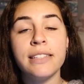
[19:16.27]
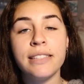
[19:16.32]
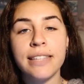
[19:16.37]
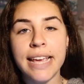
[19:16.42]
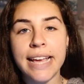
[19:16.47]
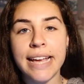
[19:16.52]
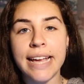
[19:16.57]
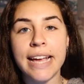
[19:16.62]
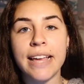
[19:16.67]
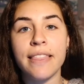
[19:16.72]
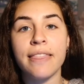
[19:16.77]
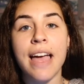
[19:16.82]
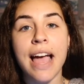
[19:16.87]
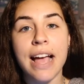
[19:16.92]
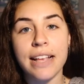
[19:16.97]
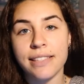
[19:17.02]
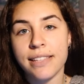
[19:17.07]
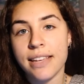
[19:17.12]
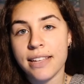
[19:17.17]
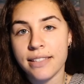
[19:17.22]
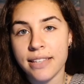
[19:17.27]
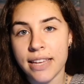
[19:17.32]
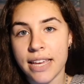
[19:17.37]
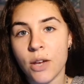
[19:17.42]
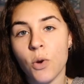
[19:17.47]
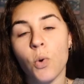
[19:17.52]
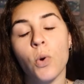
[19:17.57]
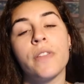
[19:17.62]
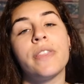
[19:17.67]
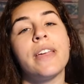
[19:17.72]
taking the
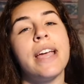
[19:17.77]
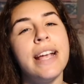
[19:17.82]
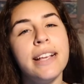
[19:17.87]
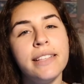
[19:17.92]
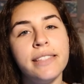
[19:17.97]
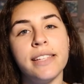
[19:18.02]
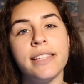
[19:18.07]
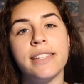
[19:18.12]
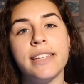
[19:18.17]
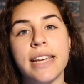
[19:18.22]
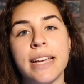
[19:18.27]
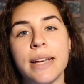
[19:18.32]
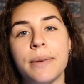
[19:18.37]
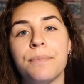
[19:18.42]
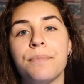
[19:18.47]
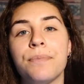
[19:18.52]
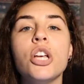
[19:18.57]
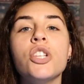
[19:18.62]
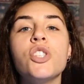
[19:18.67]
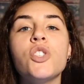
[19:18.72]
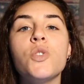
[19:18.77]
SAT or the ACT.